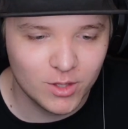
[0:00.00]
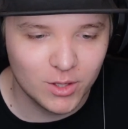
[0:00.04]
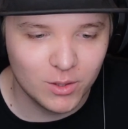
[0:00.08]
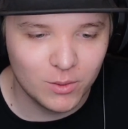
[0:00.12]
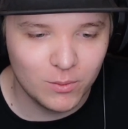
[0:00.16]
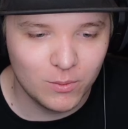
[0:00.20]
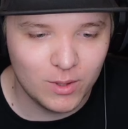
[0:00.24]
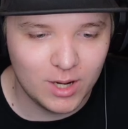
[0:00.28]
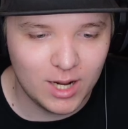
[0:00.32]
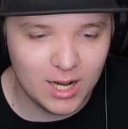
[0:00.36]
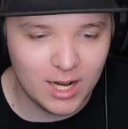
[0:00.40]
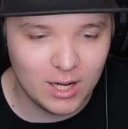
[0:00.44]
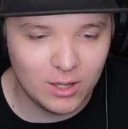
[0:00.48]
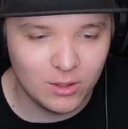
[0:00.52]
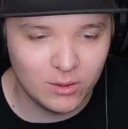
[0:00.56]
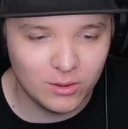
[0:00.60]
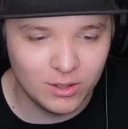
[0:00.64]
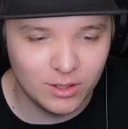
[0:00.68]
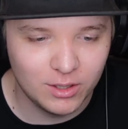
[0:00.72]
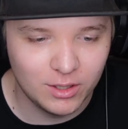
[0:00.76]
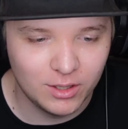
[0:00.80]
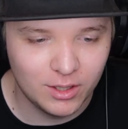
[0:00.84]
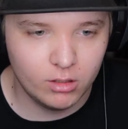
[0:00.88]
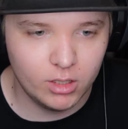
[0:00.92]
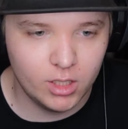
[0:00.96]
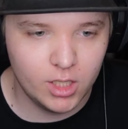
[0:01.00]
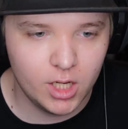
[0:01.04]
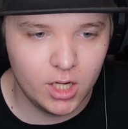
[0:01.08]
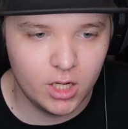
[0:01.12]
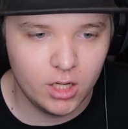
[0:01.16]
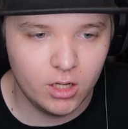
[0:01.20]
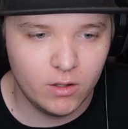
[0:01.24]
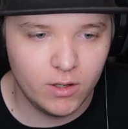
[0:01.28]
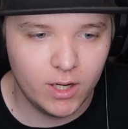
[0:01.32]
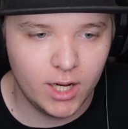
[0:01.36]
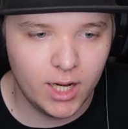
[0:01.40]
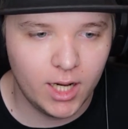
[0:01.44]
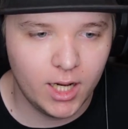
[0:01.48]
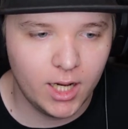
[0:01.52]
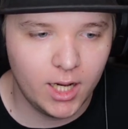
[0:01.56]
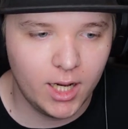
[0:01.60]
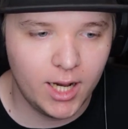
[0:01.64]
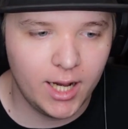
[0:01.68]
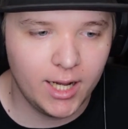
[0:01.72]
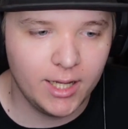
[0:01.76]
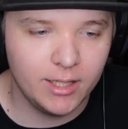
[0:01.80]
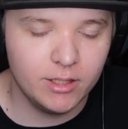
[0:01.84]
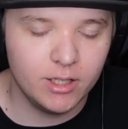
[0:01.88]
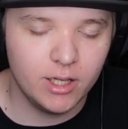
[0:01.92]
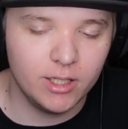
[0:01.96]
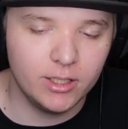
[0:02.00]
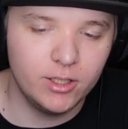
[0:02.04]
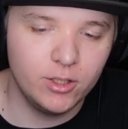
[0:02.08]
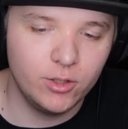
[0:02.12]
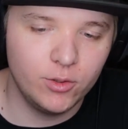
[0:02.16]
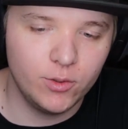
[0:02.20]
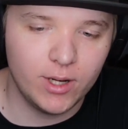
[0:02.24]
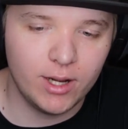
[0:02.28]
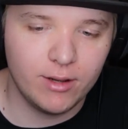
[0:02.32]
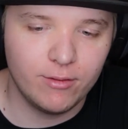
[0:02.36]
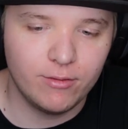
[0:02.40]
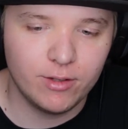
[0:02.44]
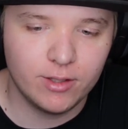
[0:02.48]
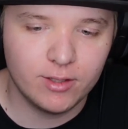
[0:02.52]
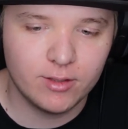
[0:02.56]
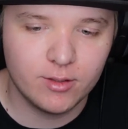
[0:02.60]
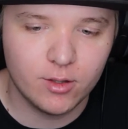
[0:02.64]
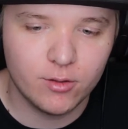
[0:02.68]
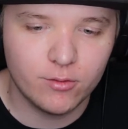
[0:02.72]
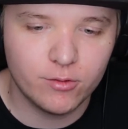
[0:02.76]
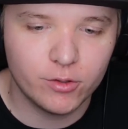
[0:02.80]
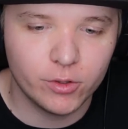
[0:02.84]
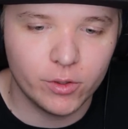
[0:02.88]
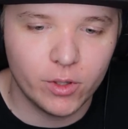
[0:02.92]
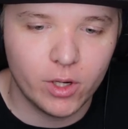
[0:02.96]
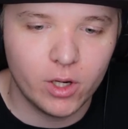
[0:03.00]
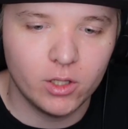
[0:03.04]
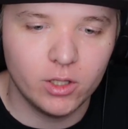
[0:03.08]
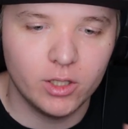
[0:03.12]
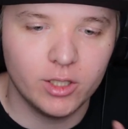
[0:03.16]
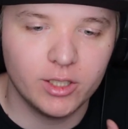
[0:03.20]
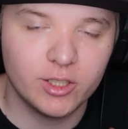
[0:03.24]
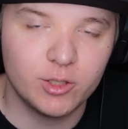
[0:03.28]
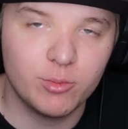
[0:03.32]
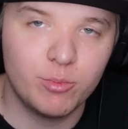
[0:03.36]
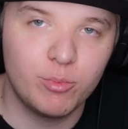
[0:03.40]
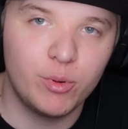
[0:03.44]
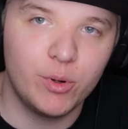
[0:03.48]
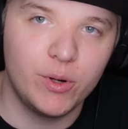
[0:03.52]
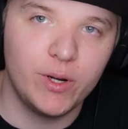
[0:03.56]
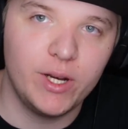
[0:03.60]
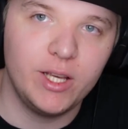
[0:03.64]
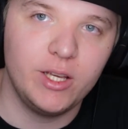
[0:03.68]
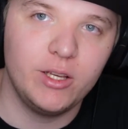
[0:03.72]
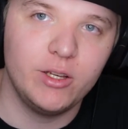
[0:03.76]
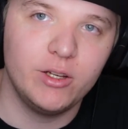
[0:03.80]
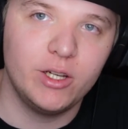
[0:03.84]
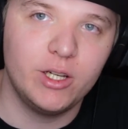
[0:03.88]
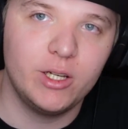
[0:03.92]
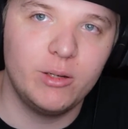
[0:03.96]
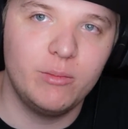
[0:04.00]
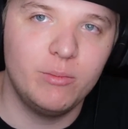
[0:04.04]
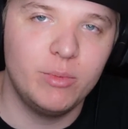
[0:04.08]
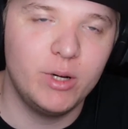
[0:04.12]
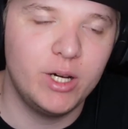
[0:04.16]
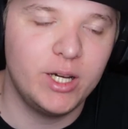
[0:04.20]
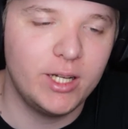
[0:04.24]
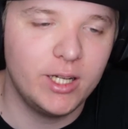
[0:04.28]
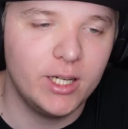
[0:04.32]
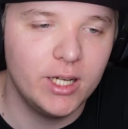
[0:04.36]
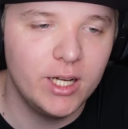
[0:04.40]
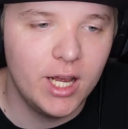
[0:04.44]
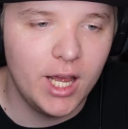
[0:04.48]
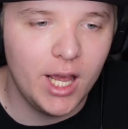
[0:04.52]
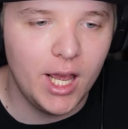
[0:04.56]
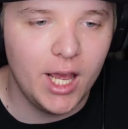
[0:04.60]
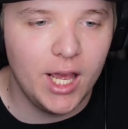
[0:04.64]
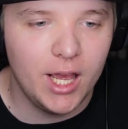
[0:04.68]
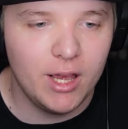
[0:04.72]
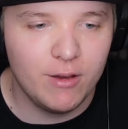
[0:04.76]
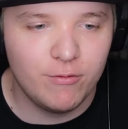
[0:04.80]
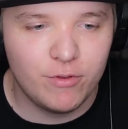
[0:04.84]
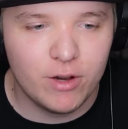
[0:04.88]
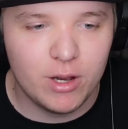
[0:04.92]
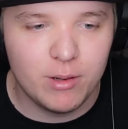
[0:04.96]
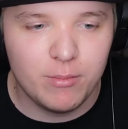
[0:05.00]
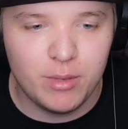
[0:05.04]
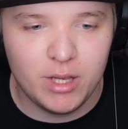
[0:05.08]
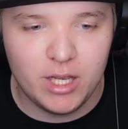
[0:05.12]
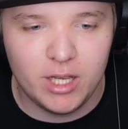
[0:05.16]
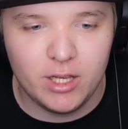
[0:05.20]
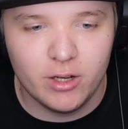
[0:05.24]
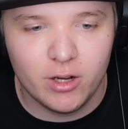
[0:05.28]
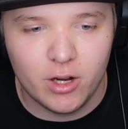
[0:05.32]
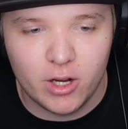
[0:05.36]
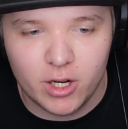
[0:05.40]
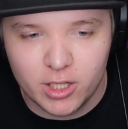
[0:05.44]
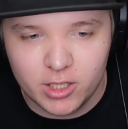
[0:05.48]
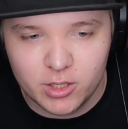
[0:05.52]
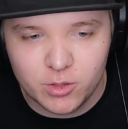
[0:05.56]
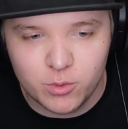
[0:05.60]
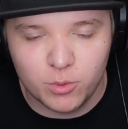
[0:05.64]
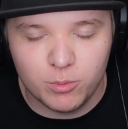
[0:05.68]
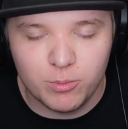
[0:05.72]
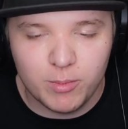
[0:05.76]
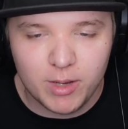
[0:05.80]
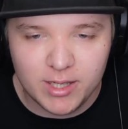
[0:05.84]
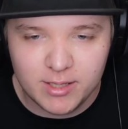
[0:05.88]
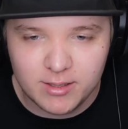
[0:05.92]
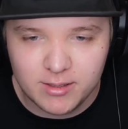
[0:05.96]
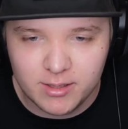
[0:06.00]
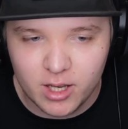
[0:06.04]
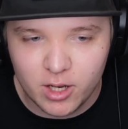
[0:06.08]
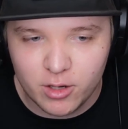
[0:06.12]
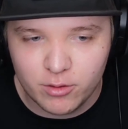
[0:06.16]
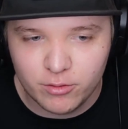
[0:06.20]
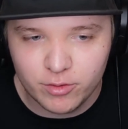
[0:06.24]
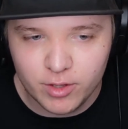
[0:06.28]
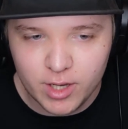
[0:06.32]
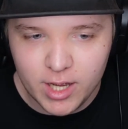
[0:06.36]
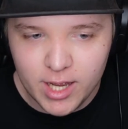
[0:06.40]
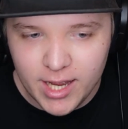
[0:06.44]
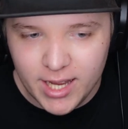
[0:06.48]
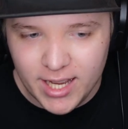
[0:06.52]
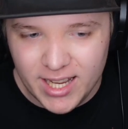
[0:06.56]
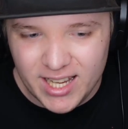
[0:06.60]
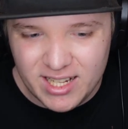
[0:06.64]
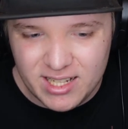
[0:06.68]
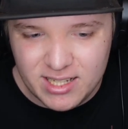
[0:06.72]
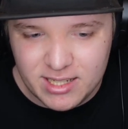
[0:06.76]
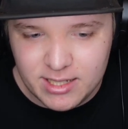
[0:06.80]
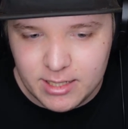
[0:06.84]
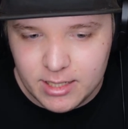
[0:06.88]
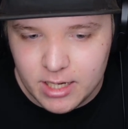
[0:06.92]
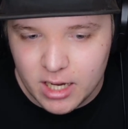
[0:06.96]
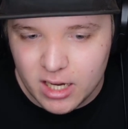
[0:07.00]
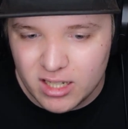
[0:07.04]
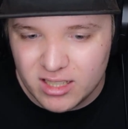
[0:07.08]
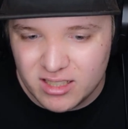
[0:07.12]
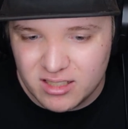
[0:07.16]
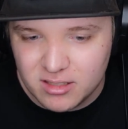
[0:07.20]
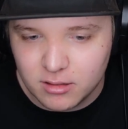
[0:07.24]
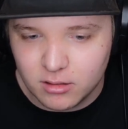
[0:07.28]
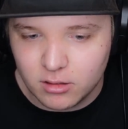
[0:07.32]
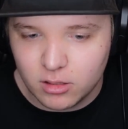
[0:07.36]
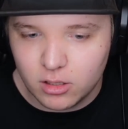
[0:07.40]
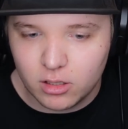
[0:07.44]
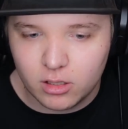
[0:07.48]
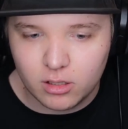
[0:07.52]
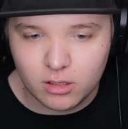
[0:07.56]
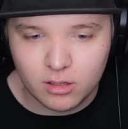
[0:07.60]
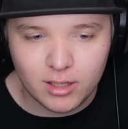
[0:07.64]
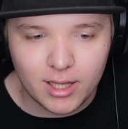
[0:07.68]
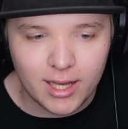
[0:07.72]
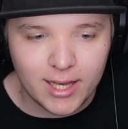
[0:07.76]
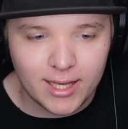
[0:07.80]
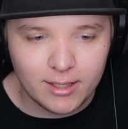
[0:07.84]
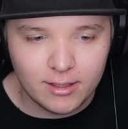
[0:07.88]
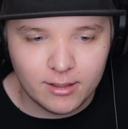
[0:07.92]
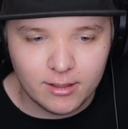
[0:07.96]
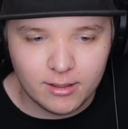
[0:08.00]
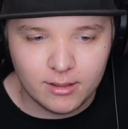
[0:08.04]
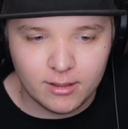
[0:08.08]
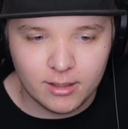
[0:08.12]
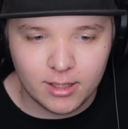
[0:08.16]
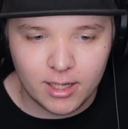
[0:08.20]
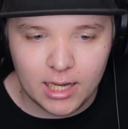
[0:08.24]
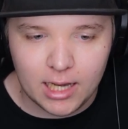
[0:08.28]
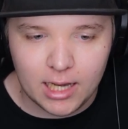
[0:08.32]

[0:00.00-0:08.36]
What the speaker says: Wow. I thought the graphics overall looked pretty good, but if I'm being honest with myself, it does look like